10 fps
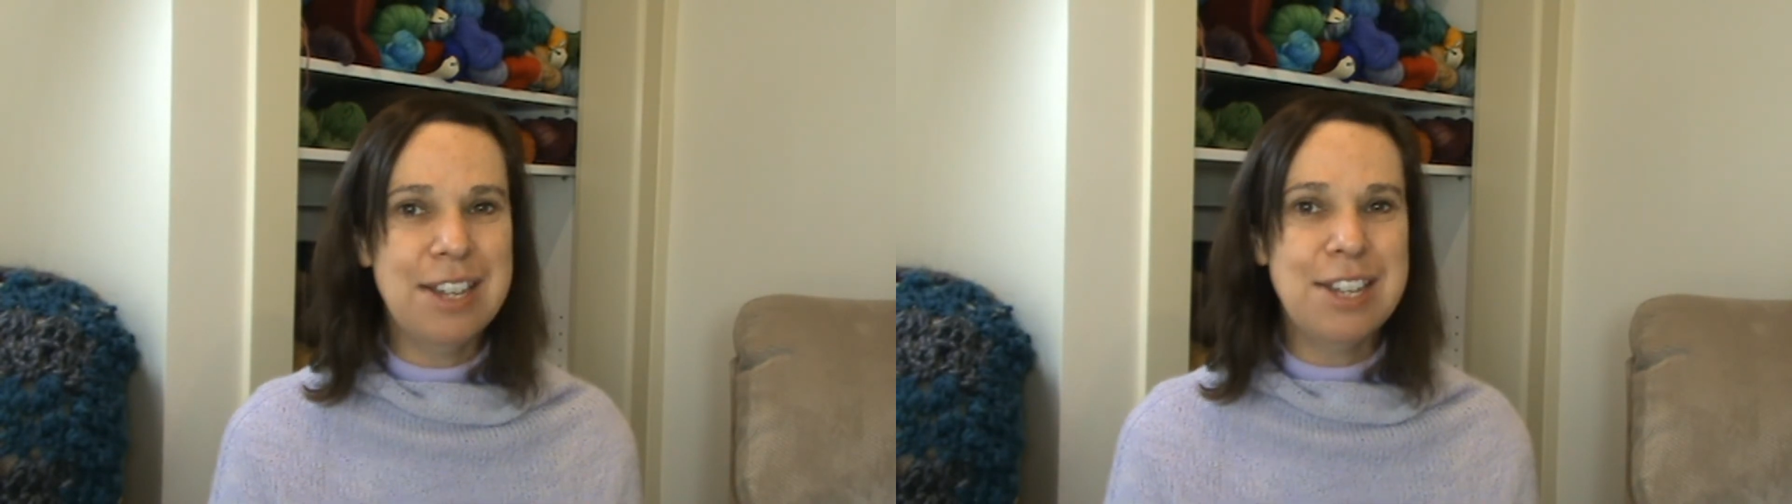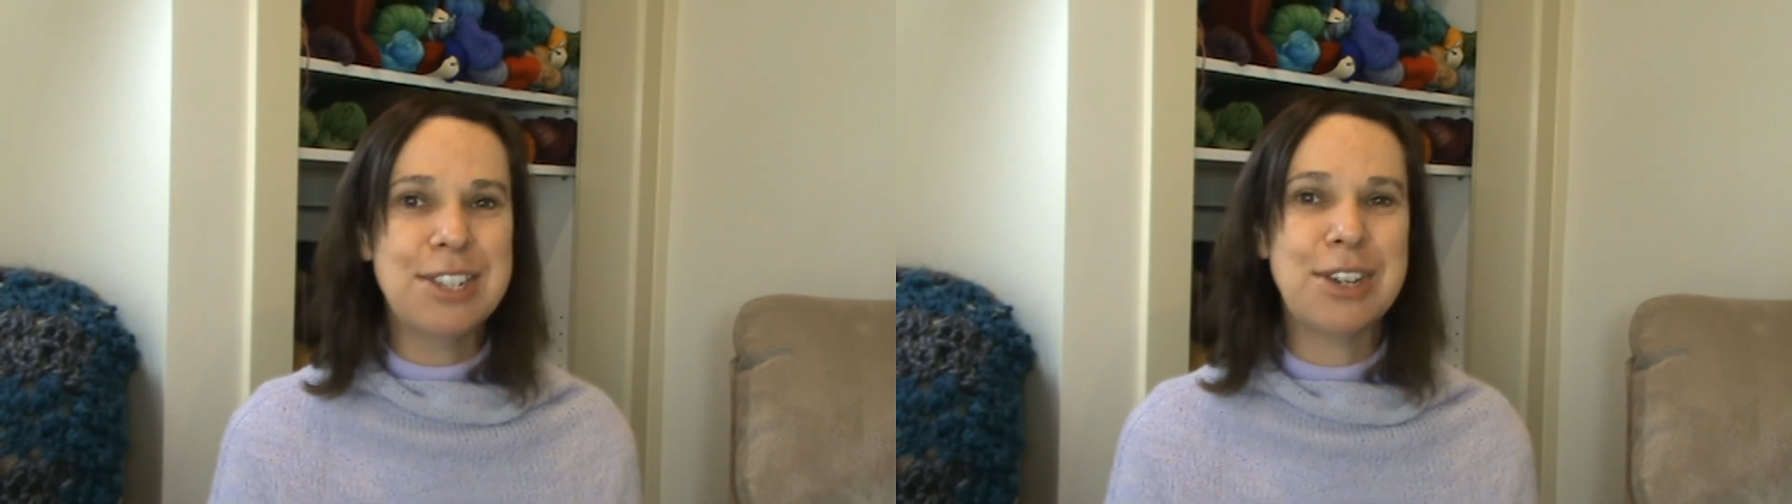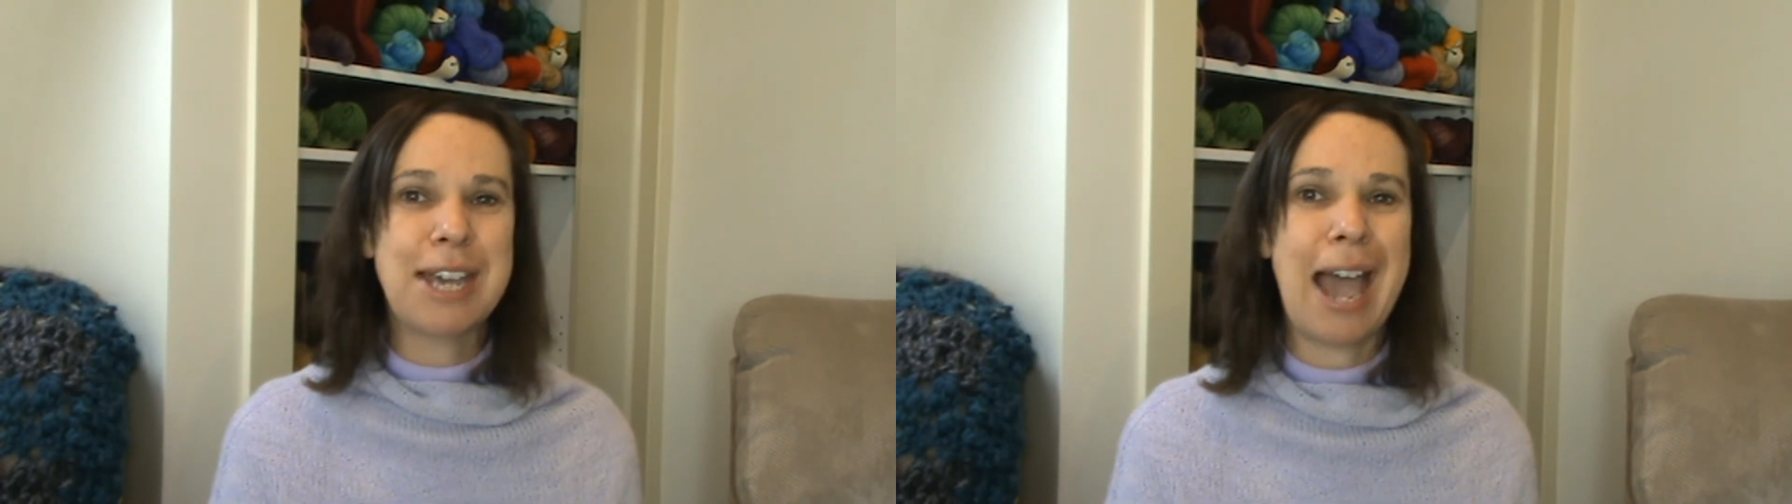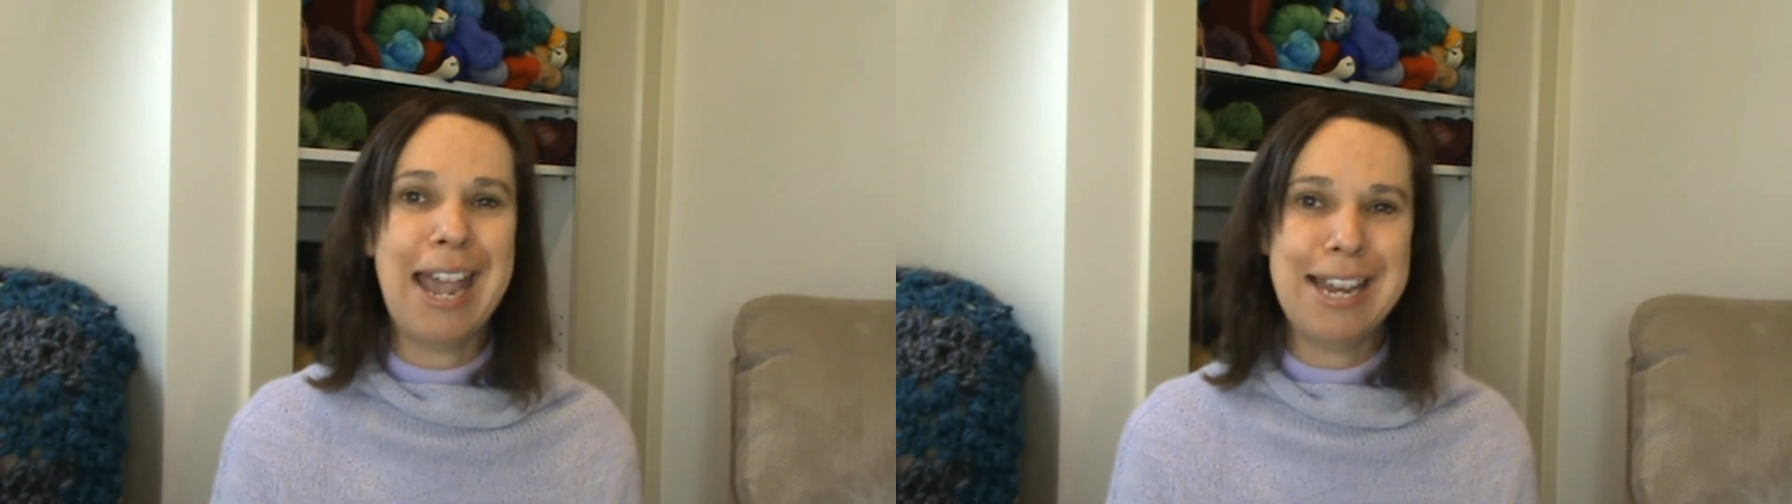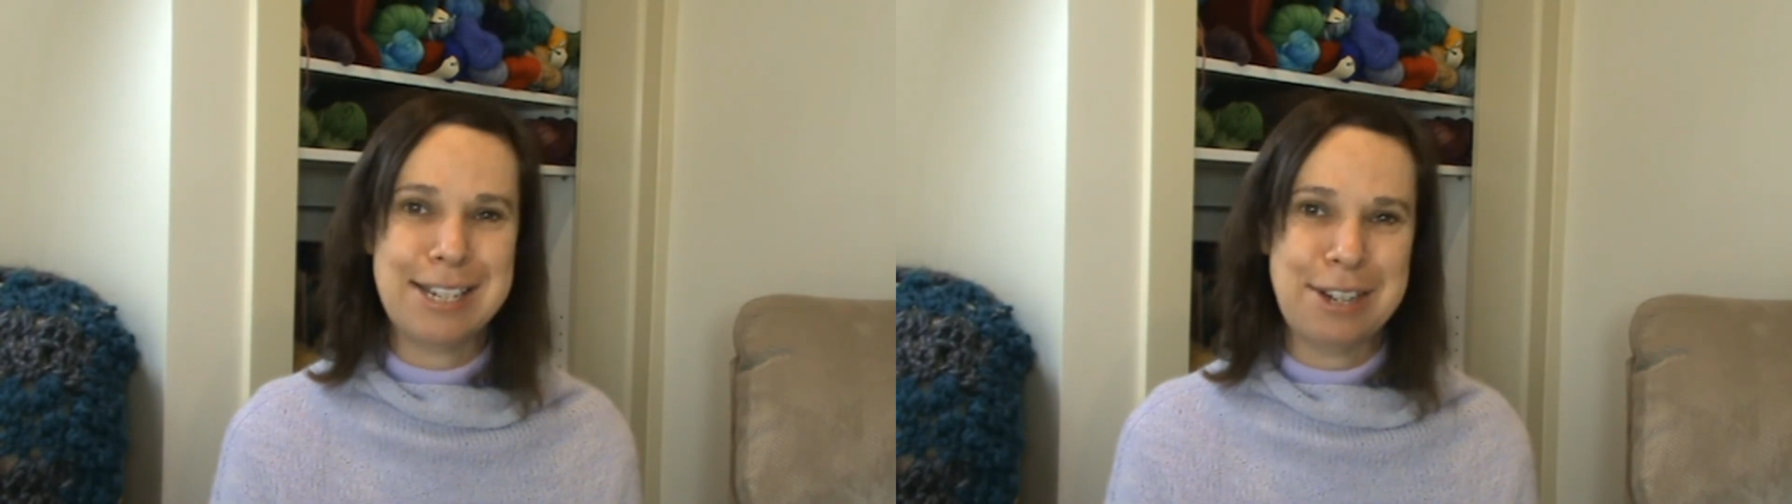So
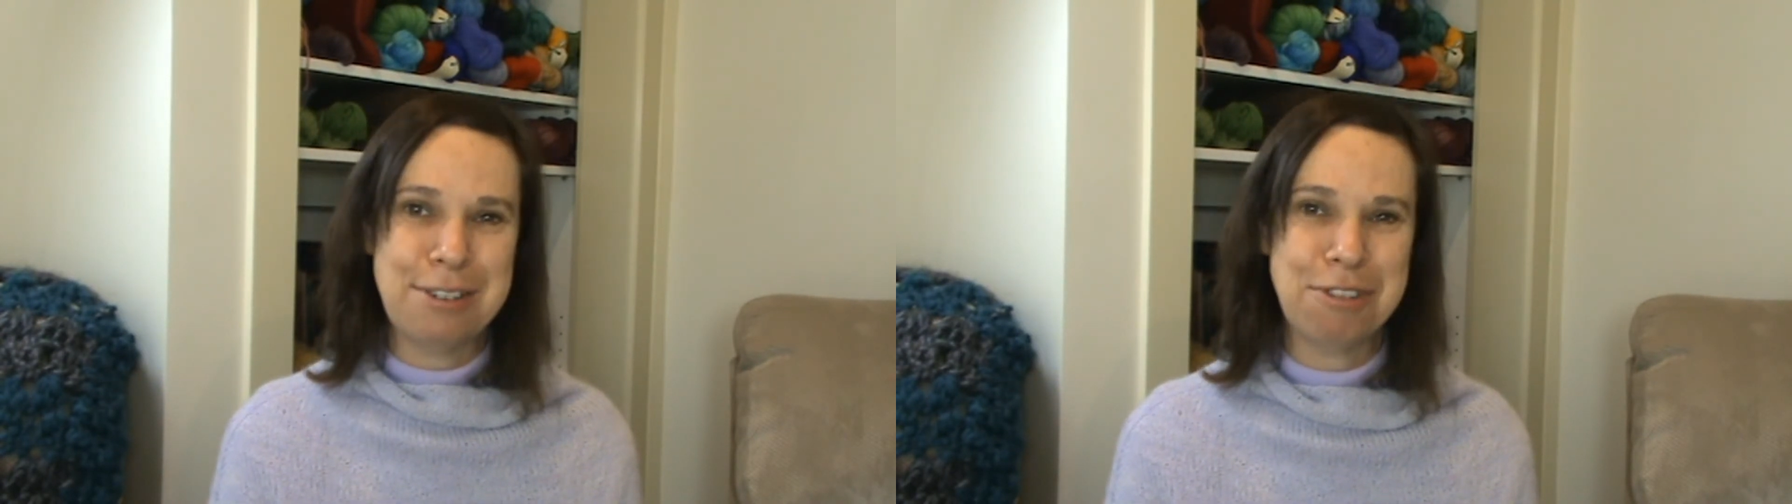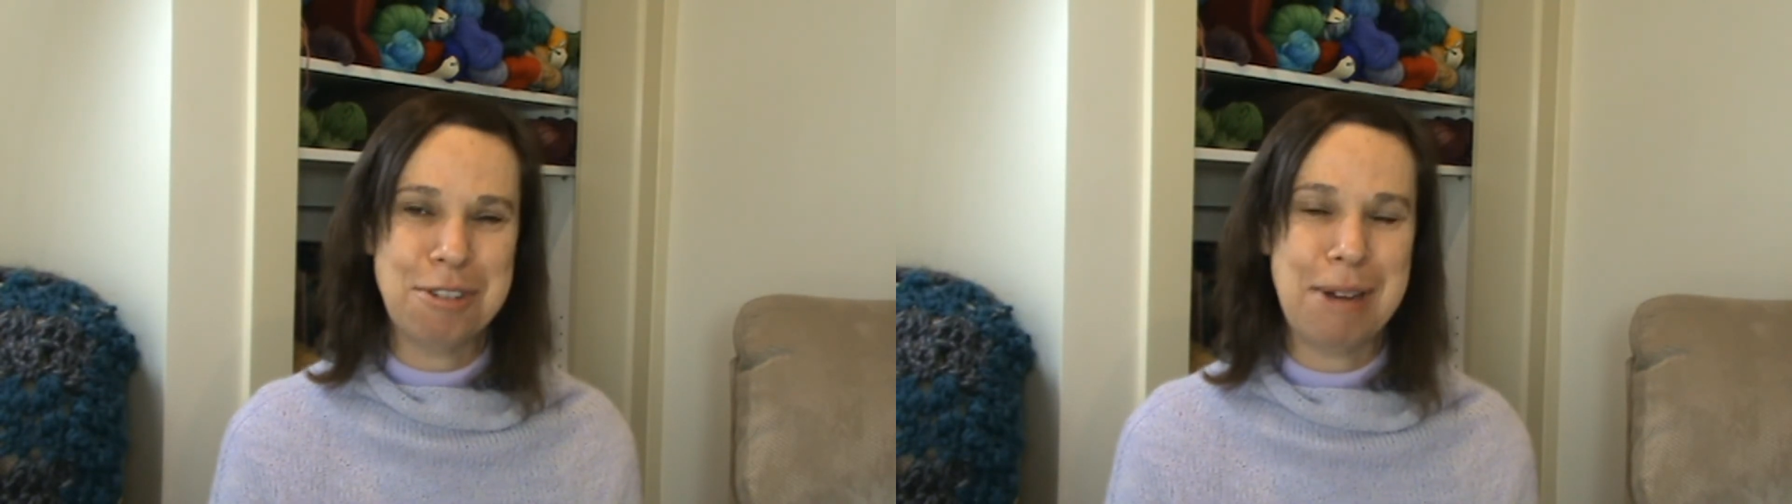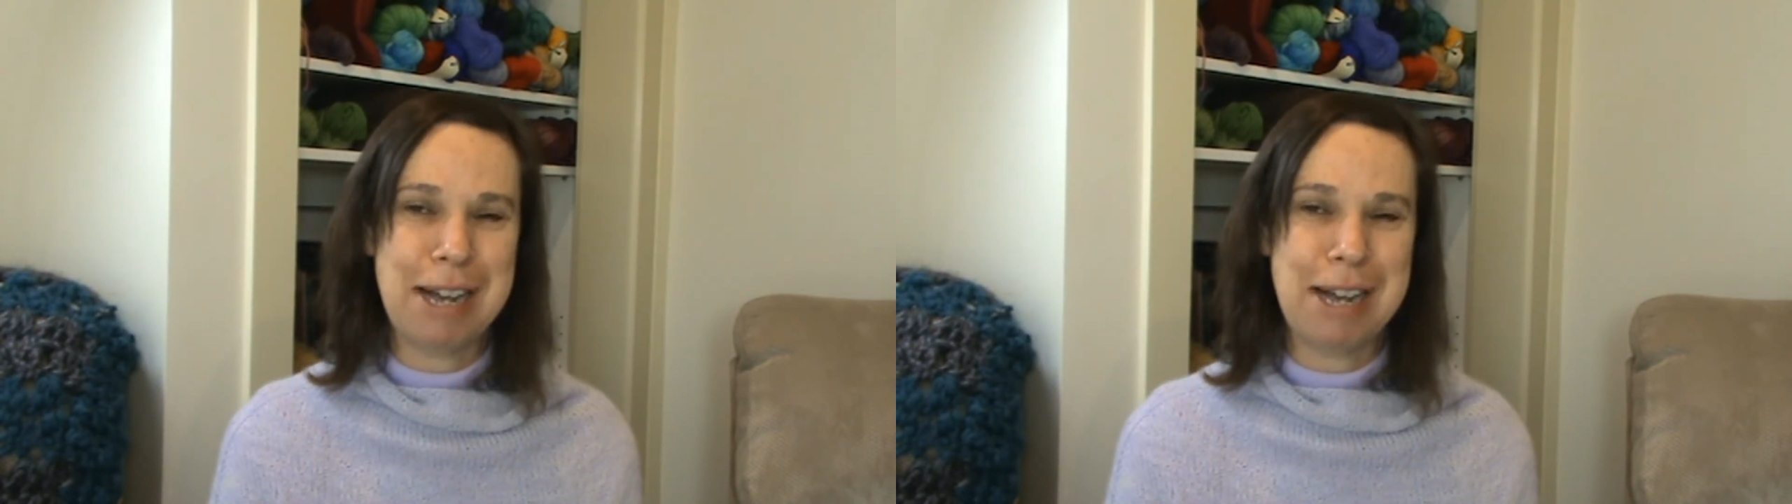Kate from